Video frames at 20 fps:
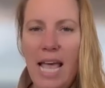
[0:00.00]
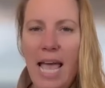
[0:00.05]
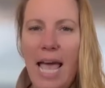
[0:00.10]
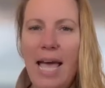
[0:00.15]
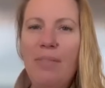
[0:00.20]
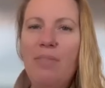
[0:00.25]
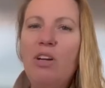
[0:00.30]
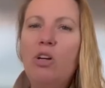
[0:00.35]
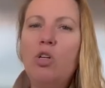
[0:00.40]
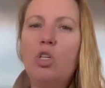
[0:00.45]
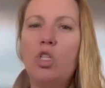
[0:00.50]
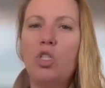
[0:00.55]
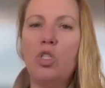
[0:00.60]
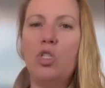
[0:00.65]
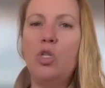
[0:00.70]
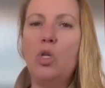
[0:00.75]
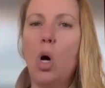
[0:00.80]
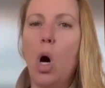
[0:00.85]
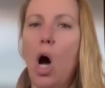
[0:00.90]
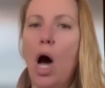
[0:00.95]
And there's
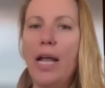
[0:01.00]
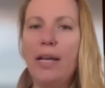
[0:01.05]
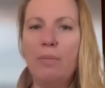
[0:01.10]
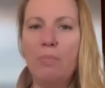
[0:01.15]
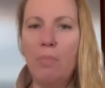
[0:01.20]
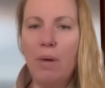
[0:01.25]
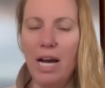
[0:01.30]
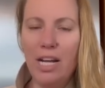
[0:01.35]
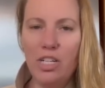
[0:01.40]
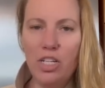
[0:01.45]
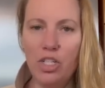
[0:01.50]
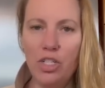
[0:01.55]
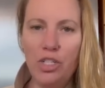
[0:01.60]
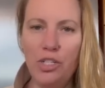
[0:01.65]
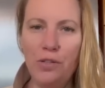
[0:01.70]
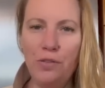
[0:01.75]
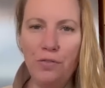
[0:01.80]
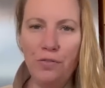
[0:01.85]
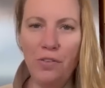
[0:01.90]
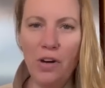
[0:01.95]
not much
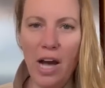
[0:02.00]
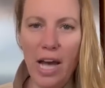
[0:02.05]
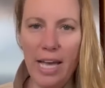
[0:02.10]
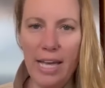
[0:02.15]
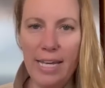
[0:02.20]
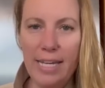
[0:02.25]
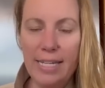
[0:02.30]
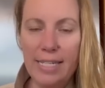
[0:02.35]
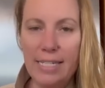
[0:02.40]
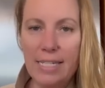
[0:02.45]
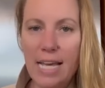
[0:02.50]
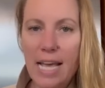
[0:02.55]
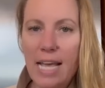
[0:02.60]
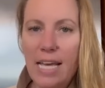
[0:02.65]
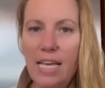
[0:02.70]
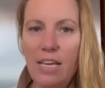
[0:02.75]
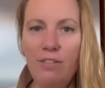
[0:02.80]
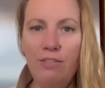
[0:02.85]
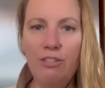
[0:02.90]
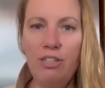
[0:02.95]
to find
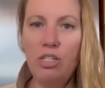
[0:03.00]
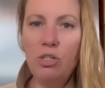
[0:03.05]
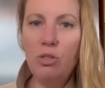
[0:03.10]
if you